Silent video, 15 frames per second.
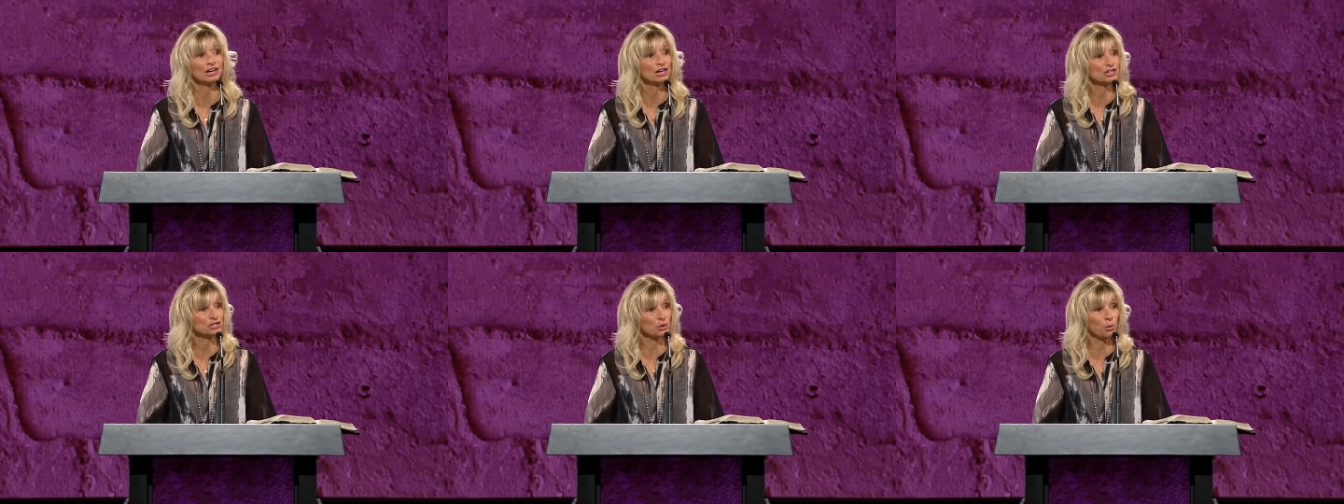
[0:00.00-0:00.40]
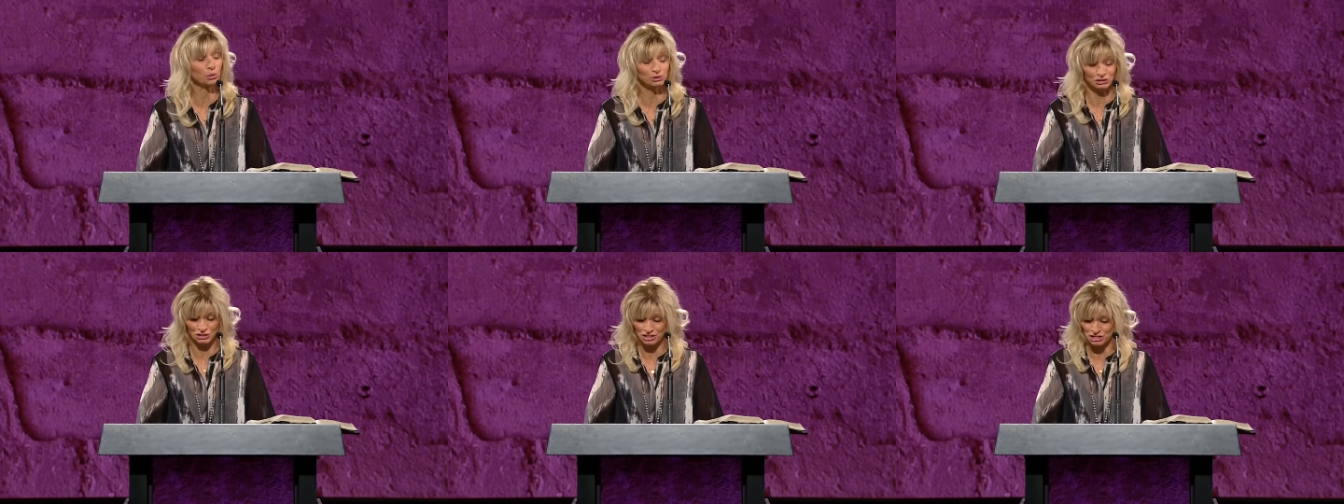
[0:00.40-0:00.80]

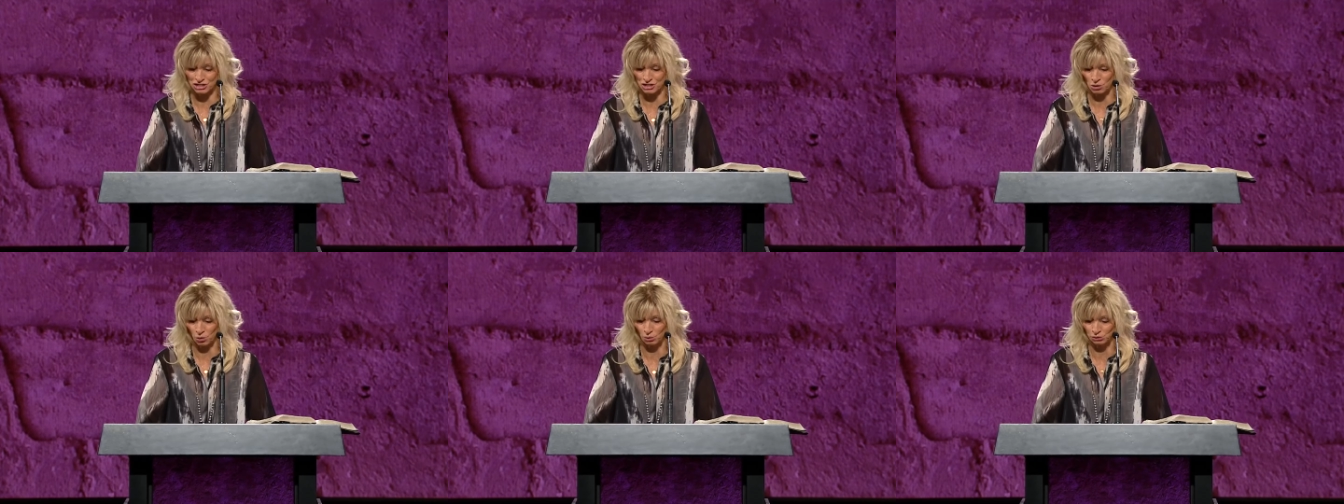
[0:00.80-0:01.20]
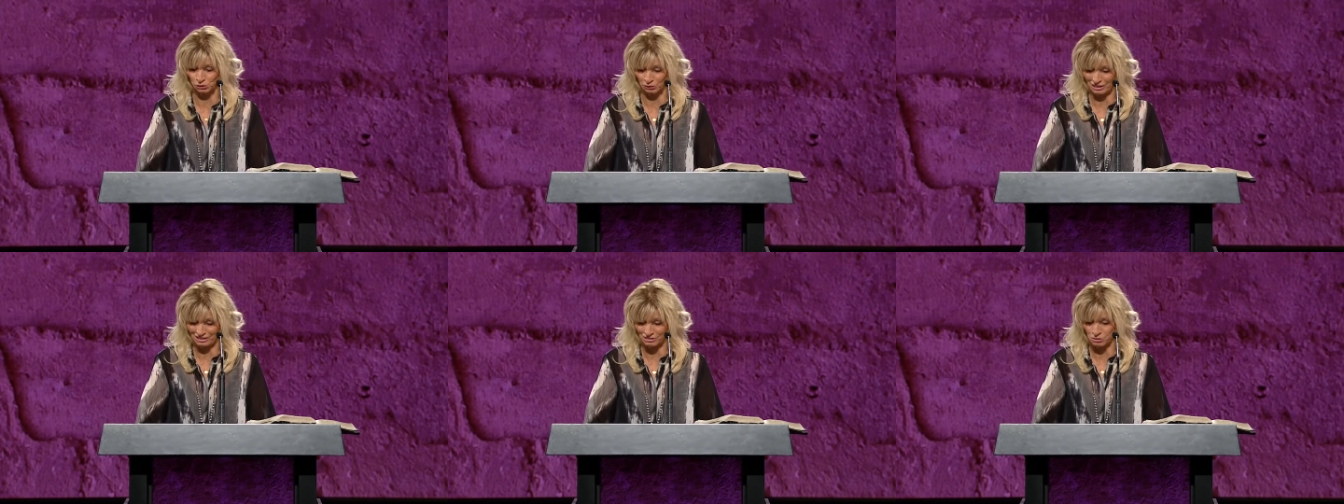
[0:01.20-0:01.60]
shoulder to shoulder,
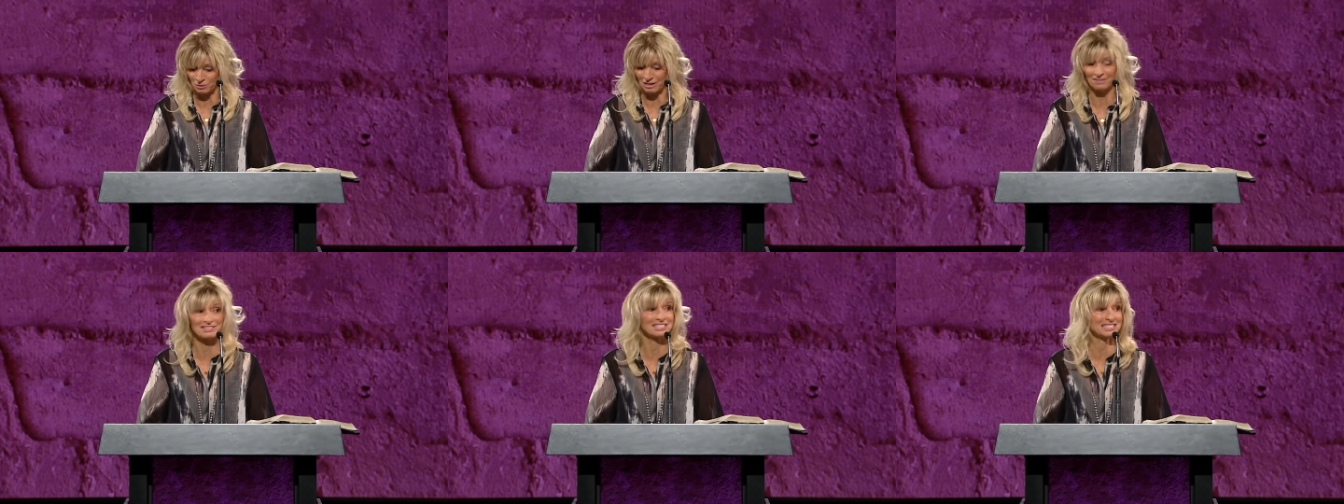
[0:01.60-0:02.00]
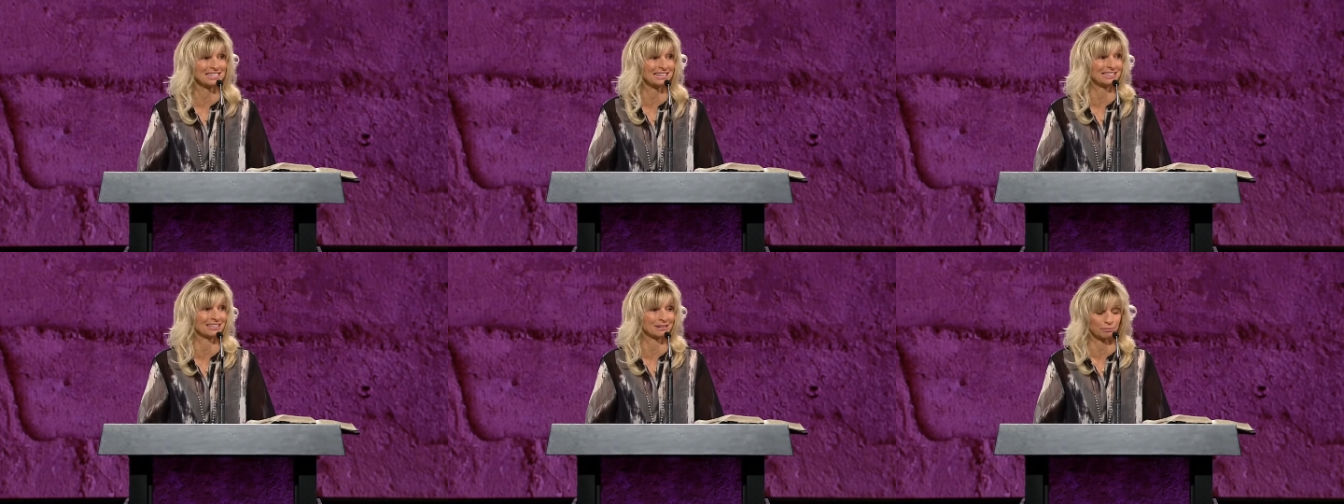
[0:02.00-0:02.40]
as we have
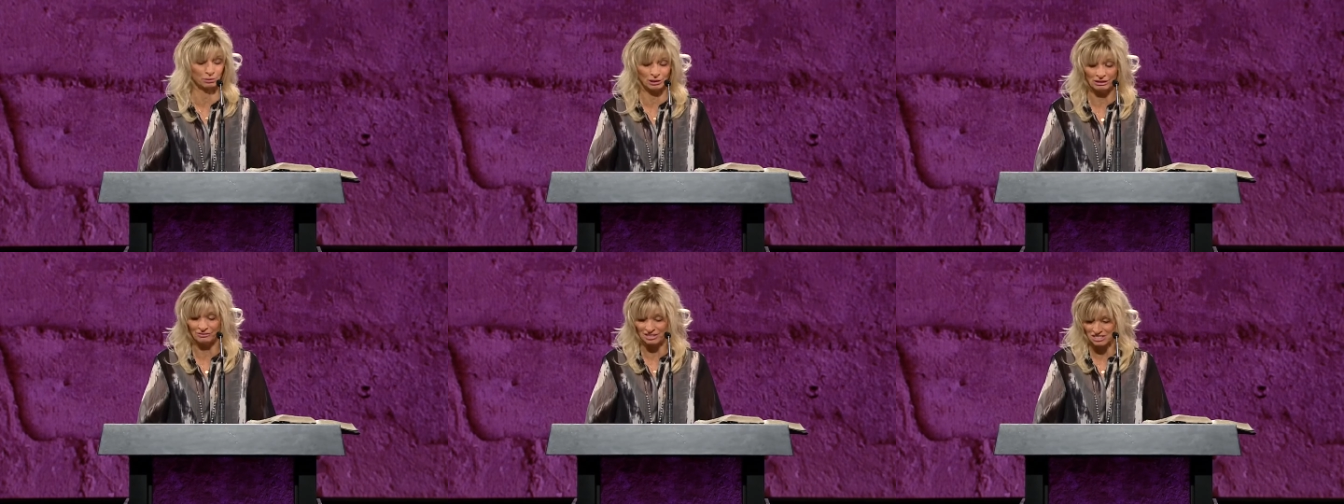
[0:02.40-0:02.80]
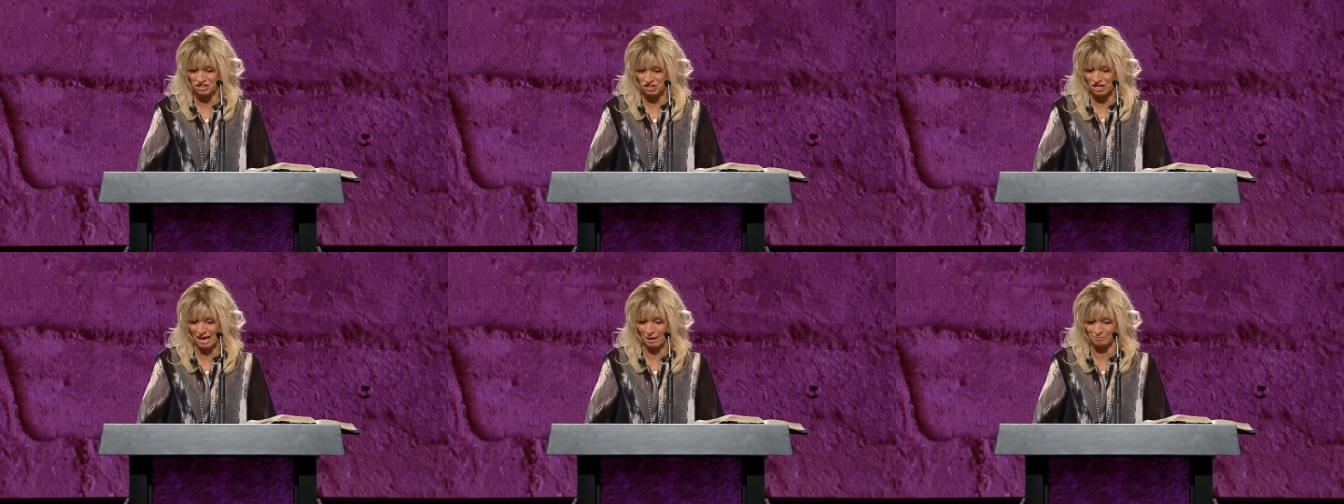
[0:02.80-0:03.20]
seen in the previous
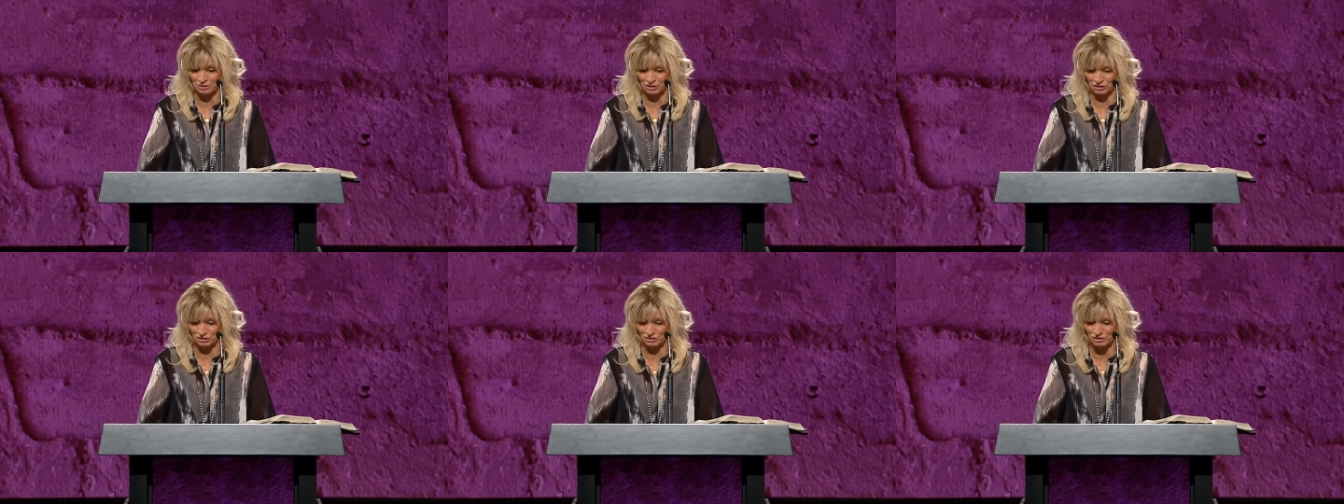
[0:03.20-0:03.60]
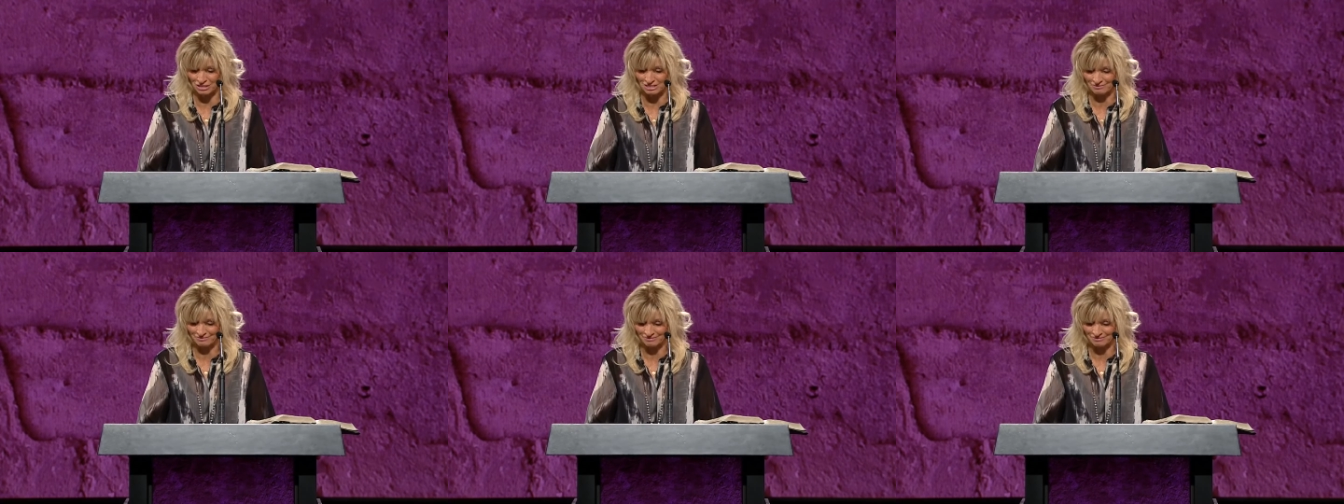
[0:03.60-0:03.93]
chapters.